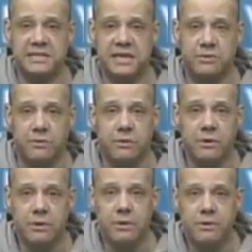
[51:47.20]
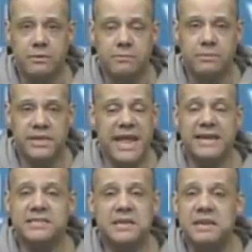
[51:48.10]
either. The
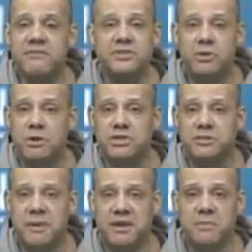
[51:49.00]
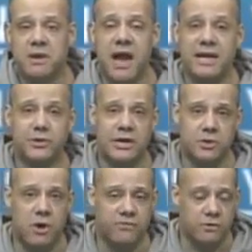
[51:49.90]
Yankees didn't even so much as make him a contract
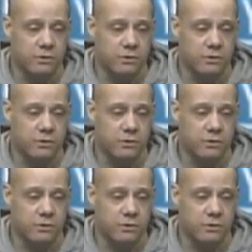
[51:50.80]
offer.